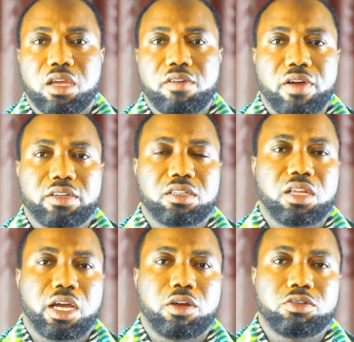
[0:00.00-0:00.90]
factors
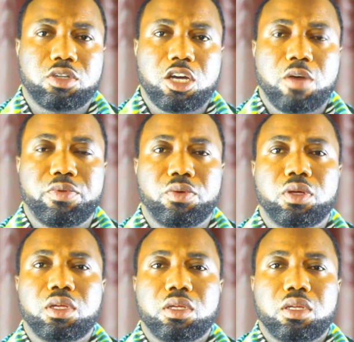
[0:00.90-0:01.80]
that can also help you,
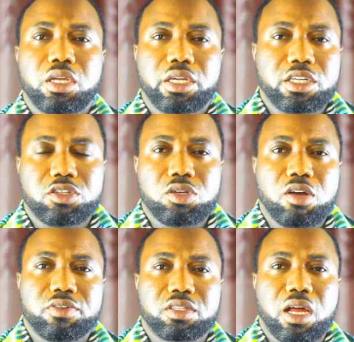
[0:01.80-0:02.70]
increasing
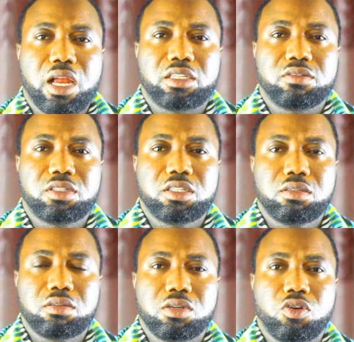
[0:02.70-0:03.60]
your physical activity,